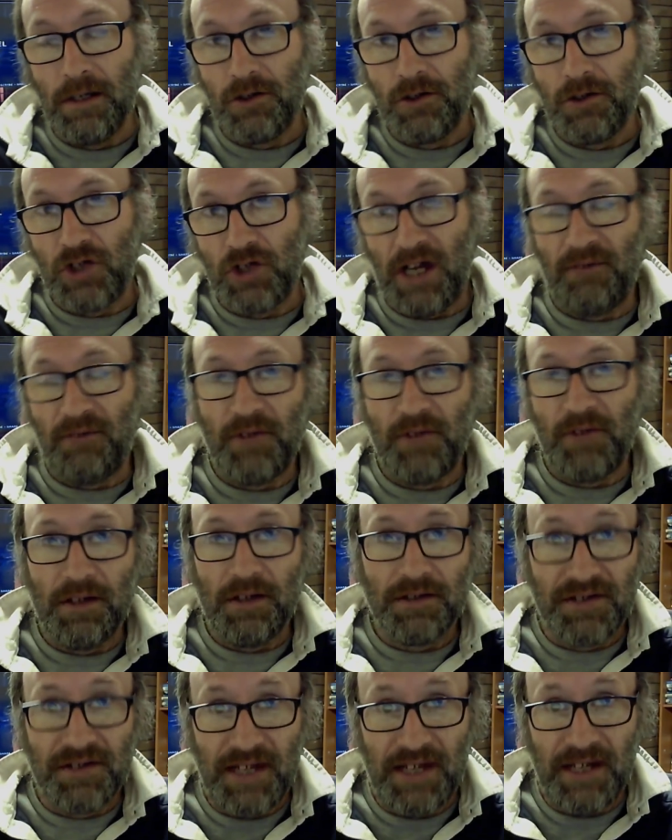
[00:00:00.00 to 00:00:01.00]
shaft
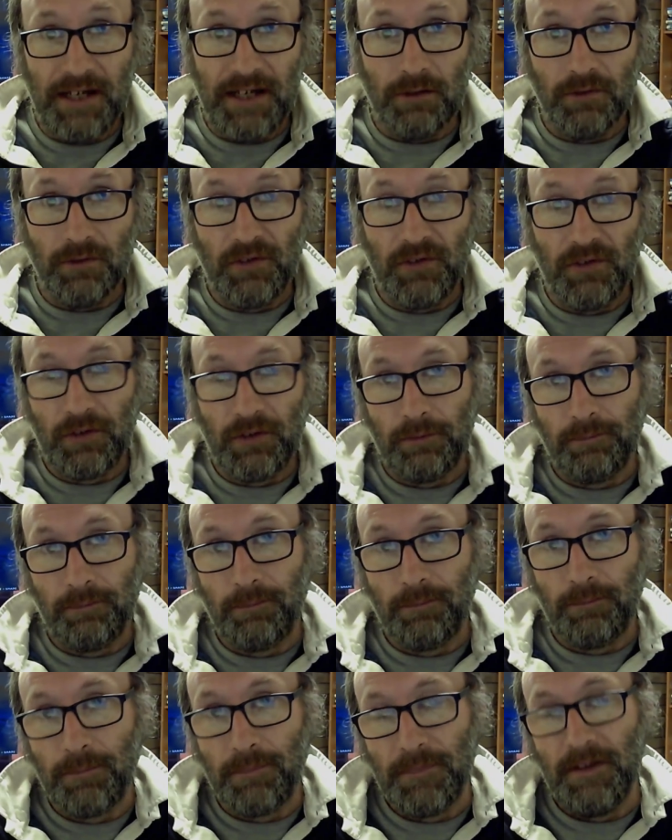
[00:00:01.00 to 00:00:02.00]
seals.
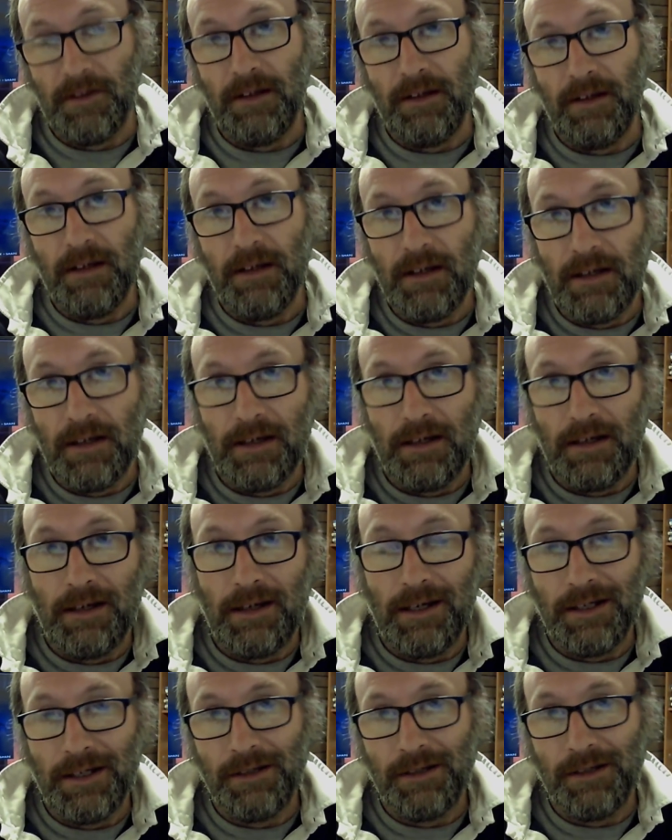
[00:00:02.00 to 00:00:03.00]

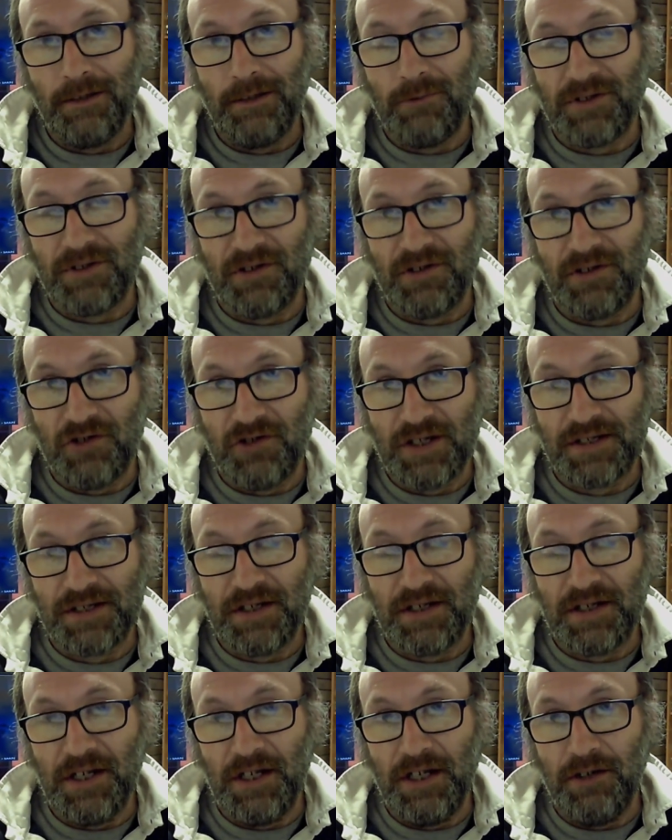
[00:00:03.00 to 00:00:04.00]
And it was
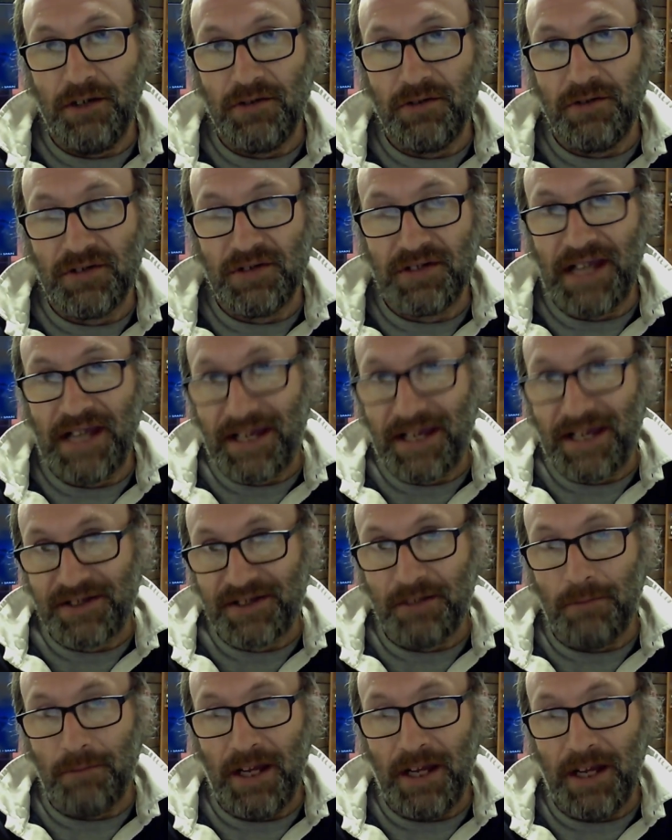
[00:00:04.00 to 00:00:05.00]
suggested he uses
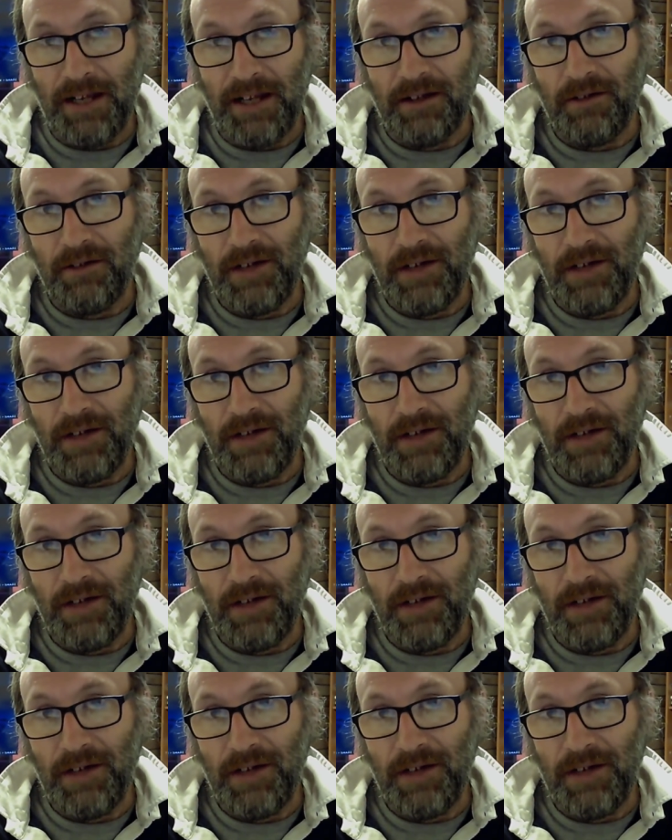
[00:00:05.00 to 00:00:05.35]
gasket maker.